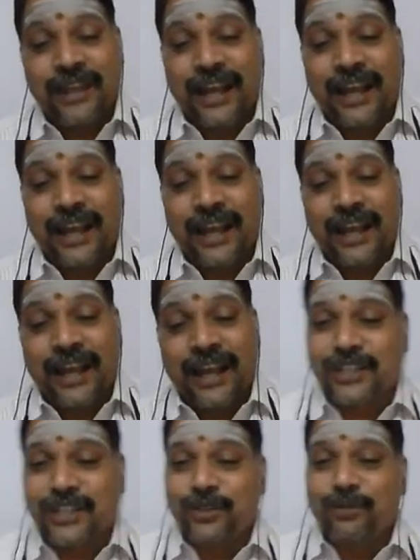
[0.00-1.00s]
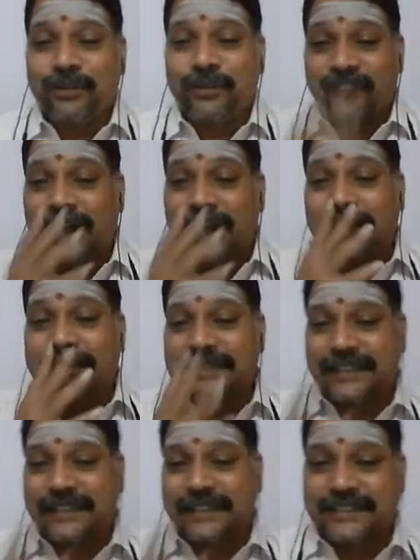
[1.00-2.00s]
As far as the human factor is
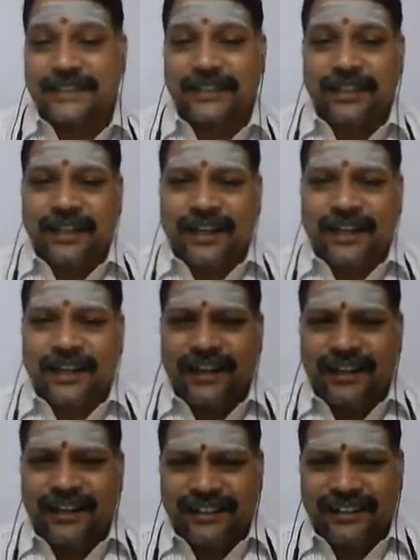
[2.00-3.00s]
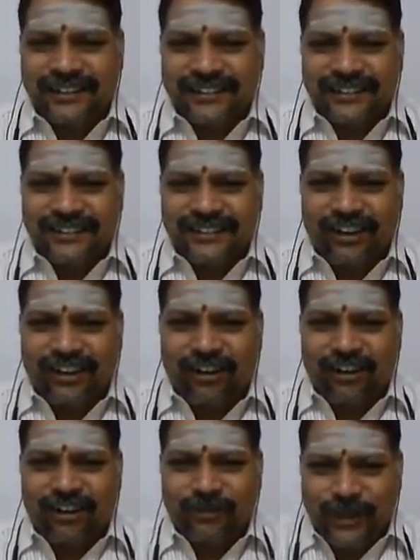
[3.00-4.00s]
concerned, uh,
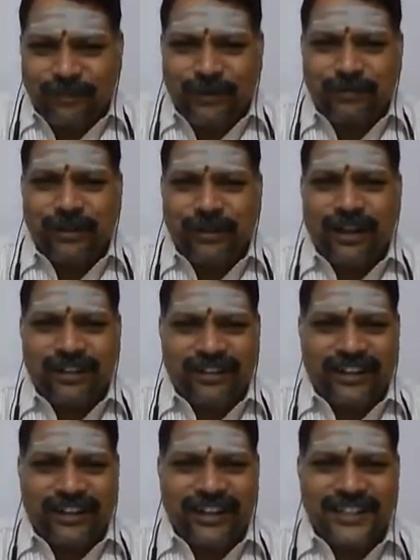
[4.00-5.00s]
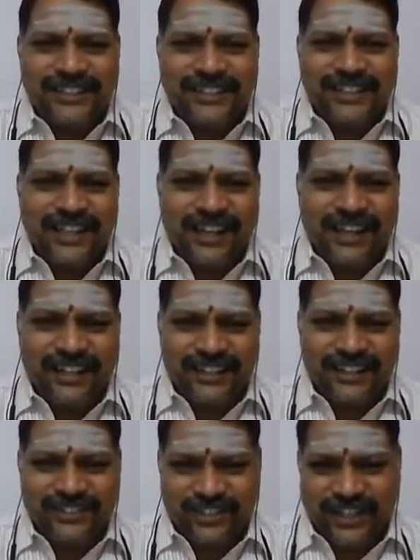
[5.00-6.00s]
how many people are engaged in the
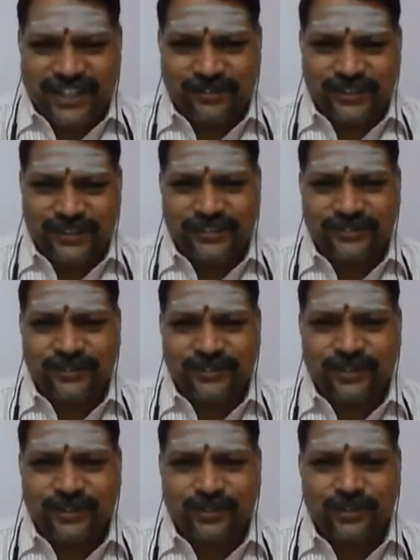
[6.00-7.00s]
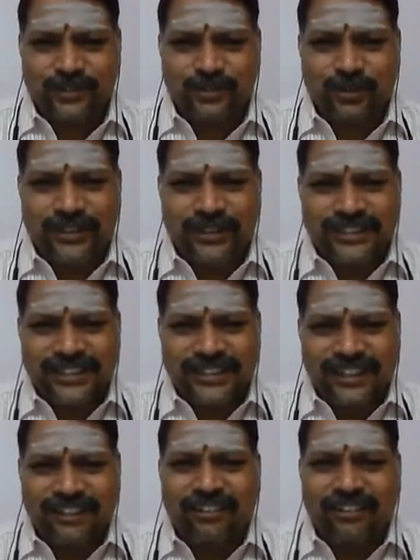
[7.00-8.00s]
agricultural activity? So it is
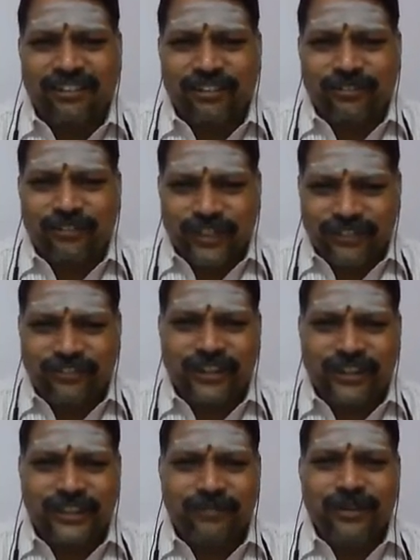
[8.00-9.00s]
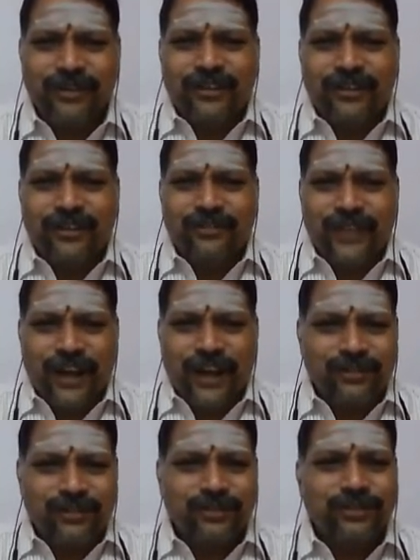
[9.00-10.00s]
for them we have
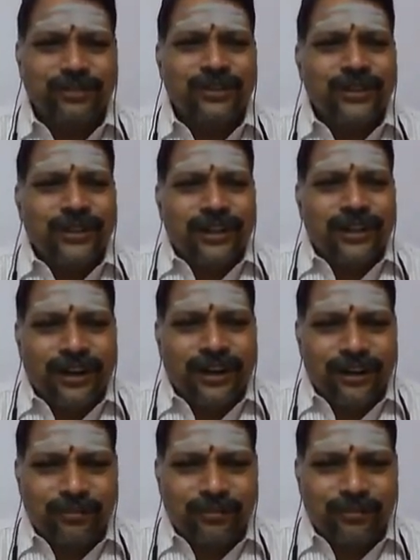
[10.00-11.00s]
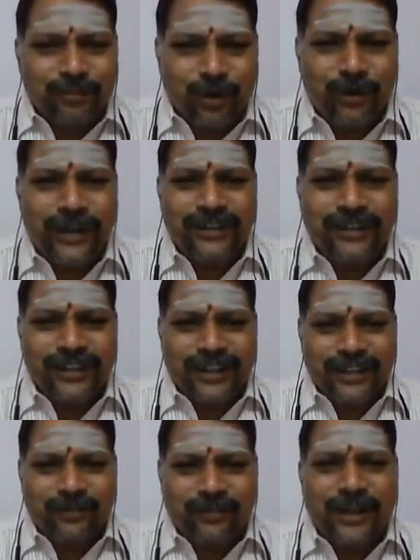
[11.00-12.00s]
to provide the
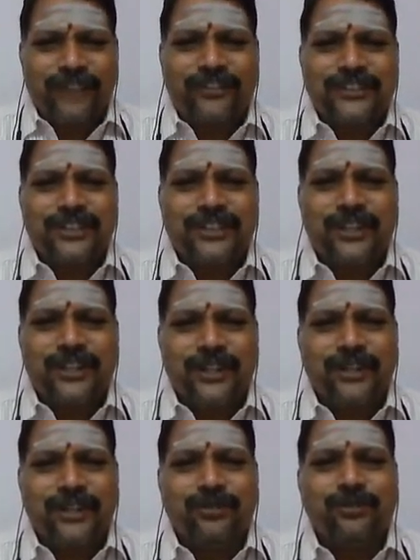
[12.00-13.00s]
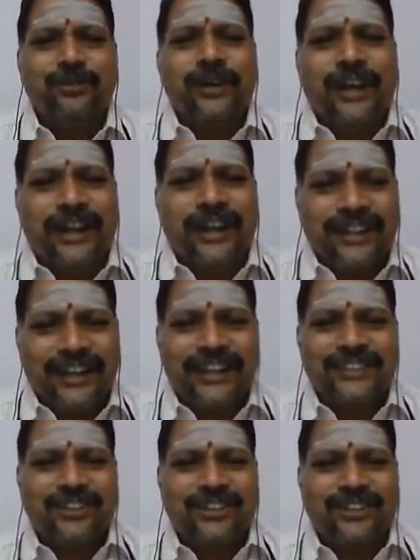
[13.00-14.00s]
required facility to
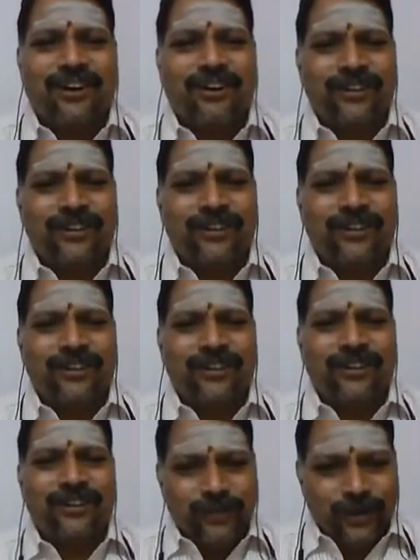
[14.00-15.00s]
encourage or to